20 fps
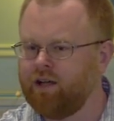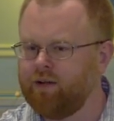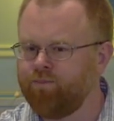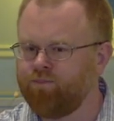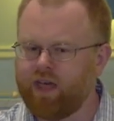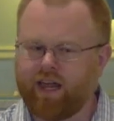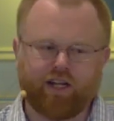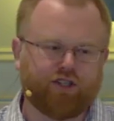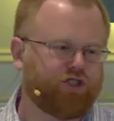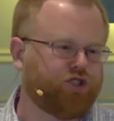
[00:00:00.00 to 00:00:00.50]

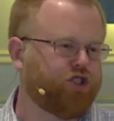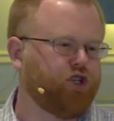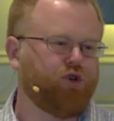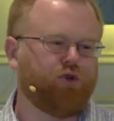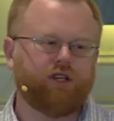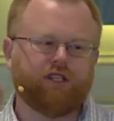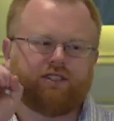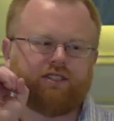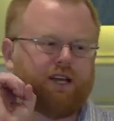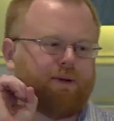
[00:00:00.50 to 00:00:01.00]
That as soon
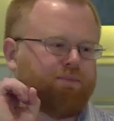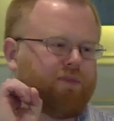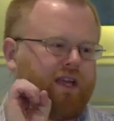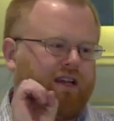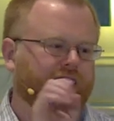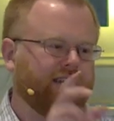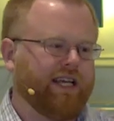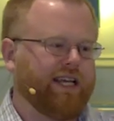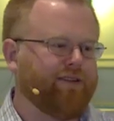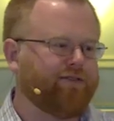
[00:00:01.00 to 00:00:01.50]
as
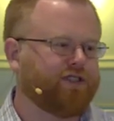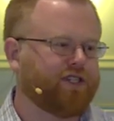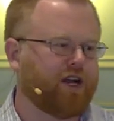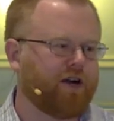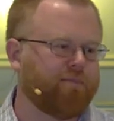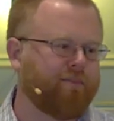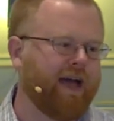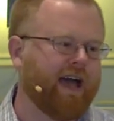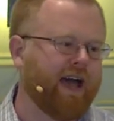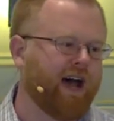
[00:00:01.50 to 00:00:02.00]
something leaves their
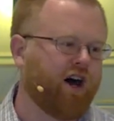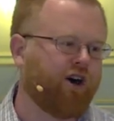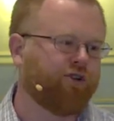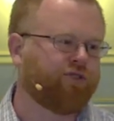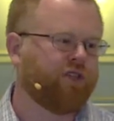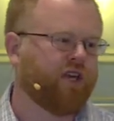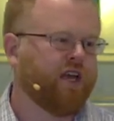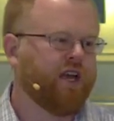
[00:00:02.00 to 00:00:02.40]
mouth,